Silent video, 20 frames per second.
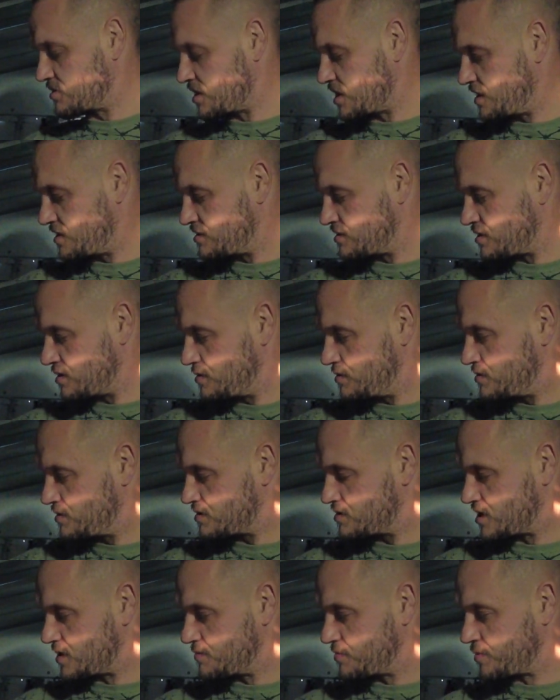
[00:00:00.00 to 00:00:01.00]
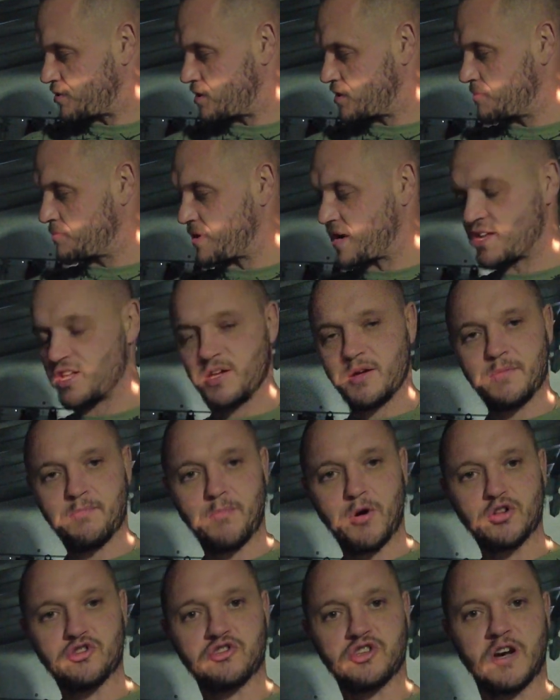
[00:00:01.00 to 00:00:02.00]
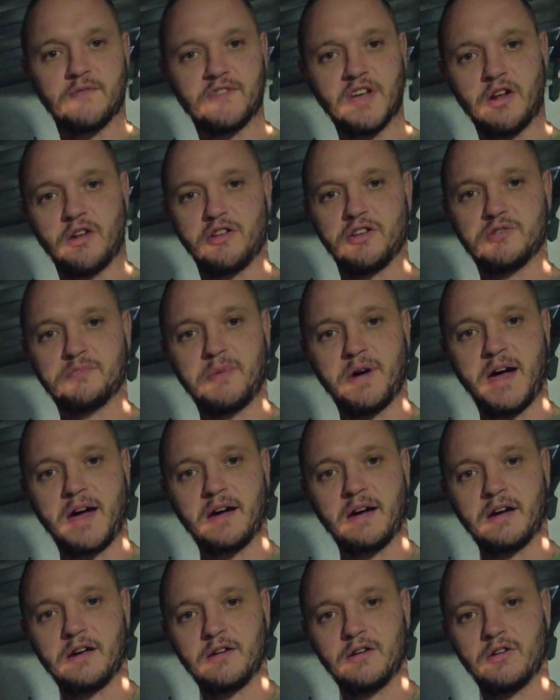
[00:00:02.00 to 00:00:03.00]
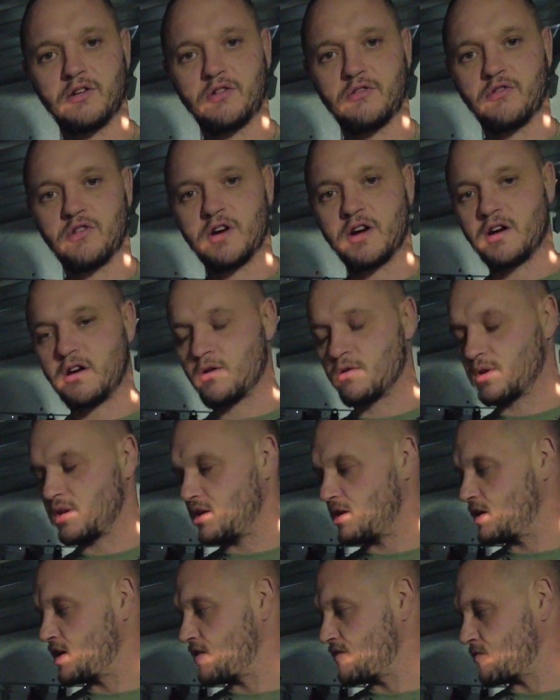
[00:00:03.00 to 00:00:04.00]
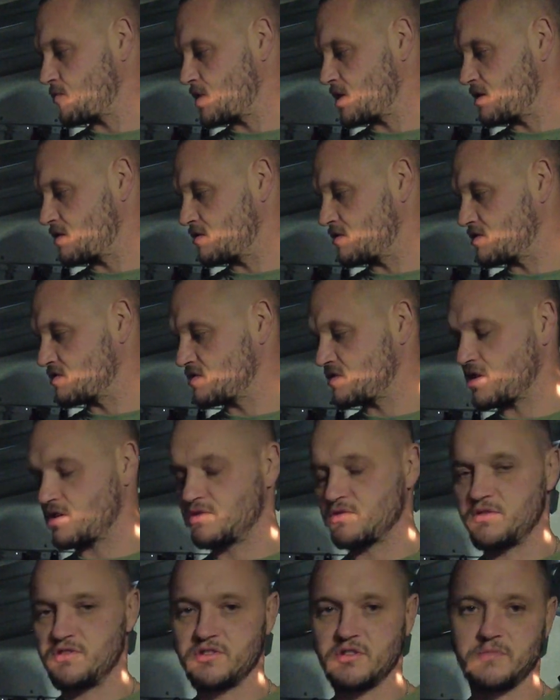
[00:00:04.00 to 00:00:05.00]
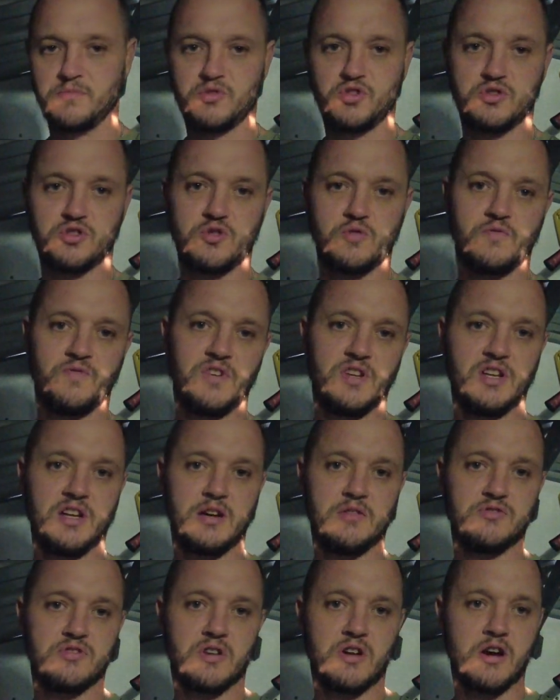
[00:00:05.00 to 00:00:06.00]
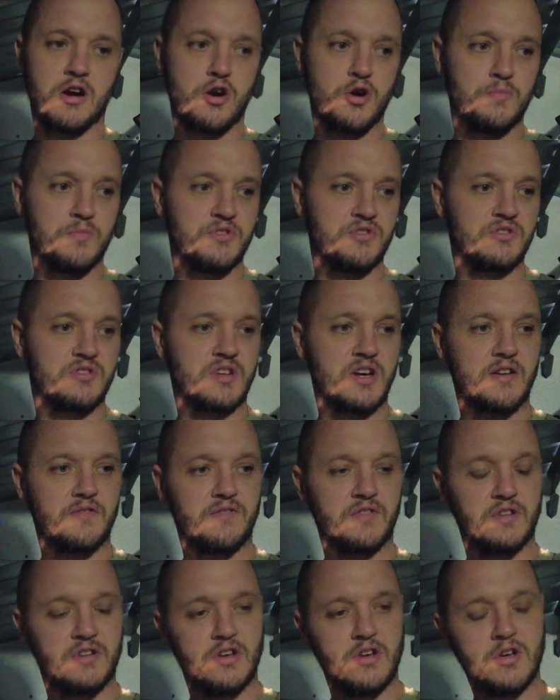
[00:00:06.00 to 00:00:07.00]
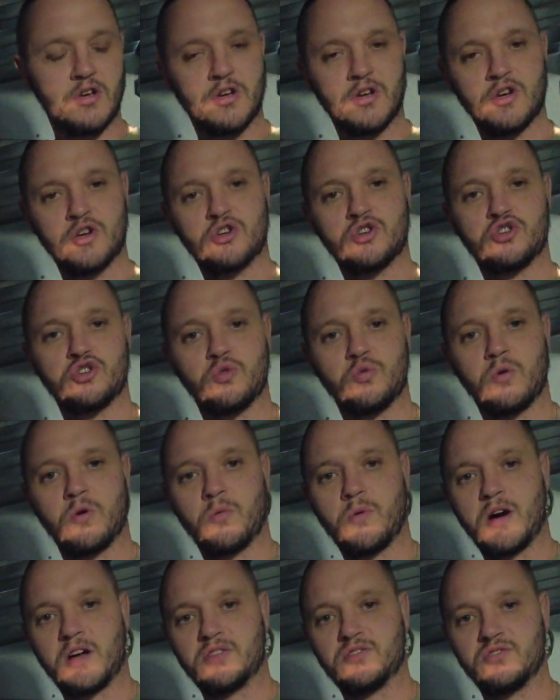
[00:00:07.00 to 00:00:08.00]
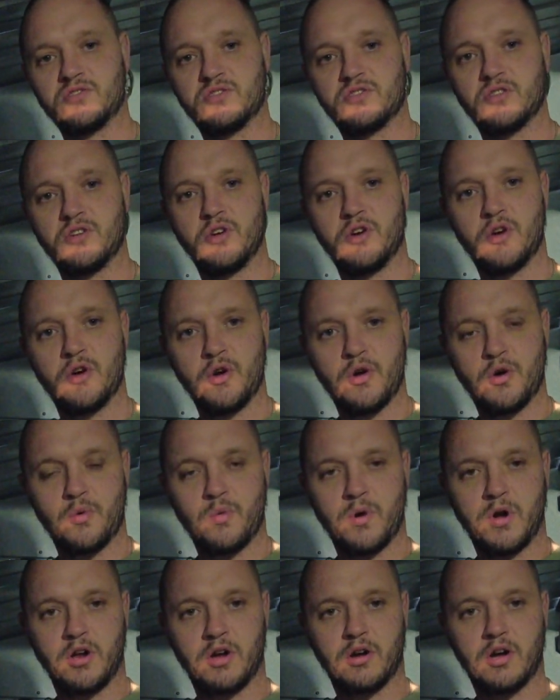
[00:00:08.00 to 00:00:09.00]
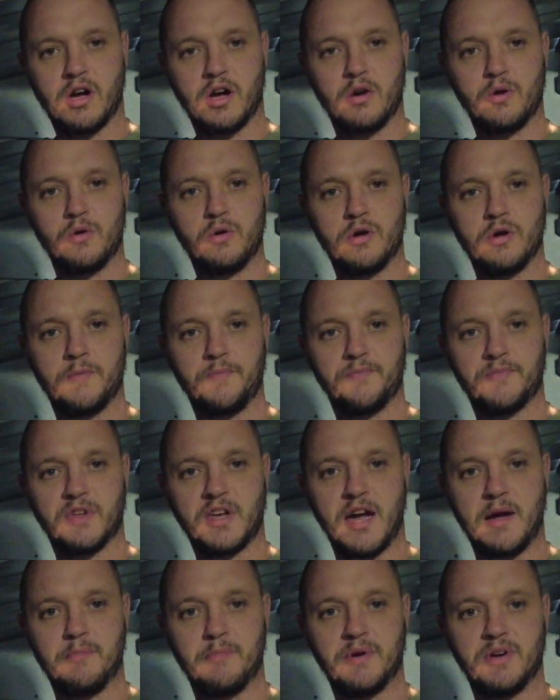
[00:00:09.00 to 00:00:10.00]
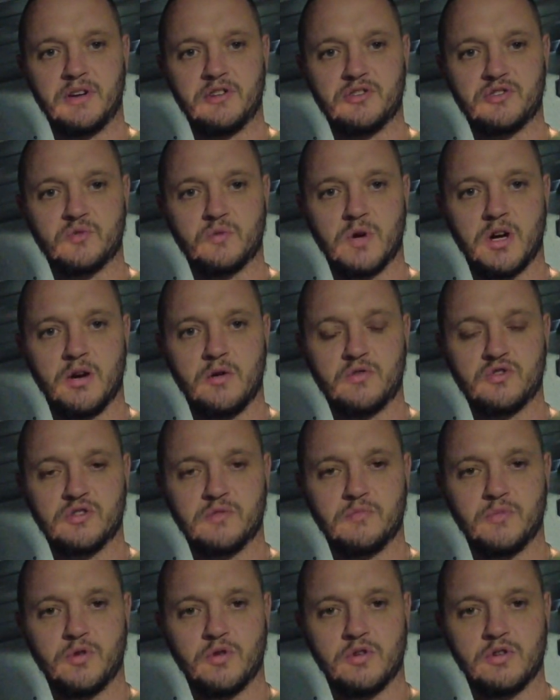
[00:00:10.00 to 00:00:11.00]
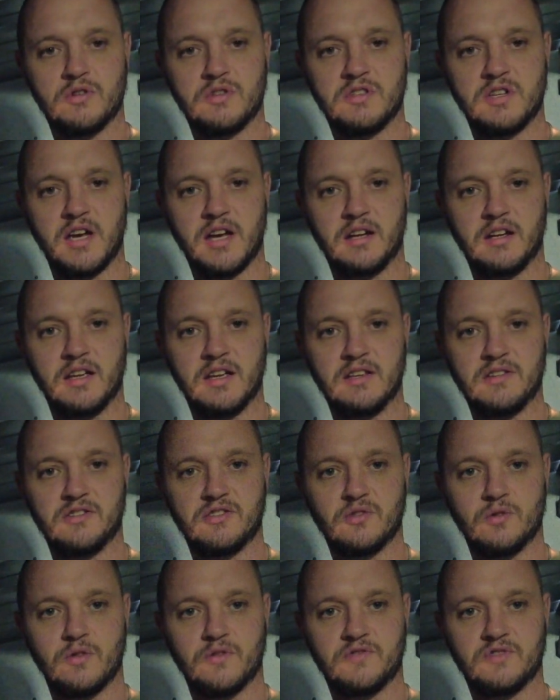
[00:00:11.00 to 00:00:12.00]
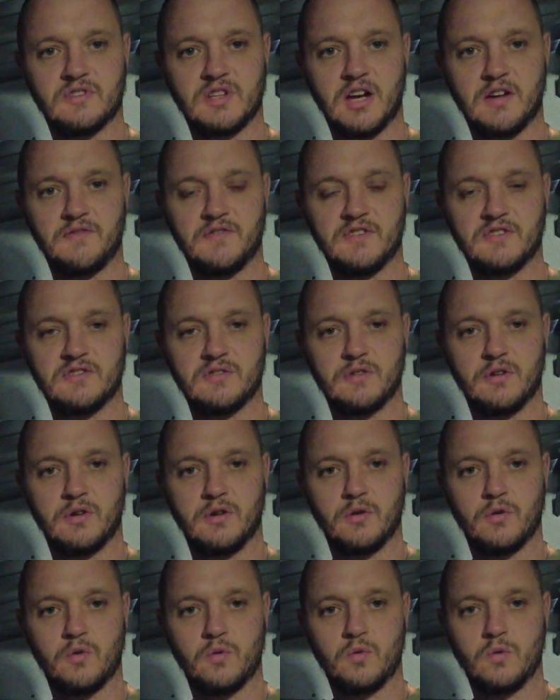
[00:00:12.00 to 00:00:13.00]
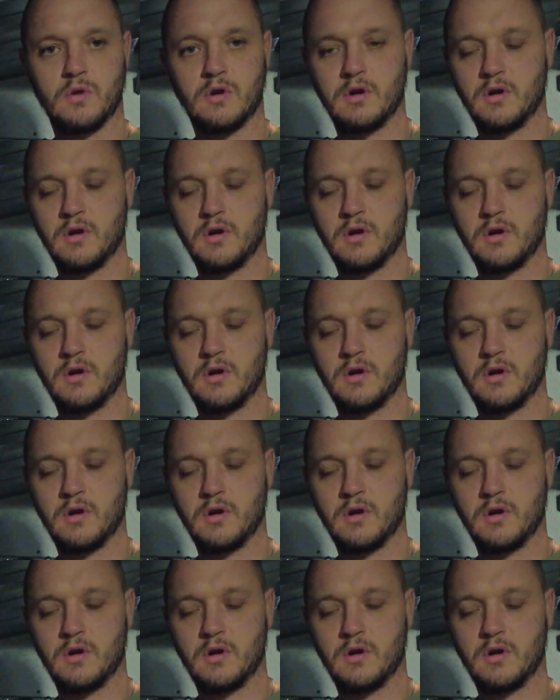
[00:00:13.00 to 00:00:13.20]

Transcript: going to at some point, about the mods that I've done in this pack. Alright, I'll get another one. I'm going to start doing some short videos at home and stuff, and shorter ones when I go camping as well, some more techniques sort of stuff. It's not all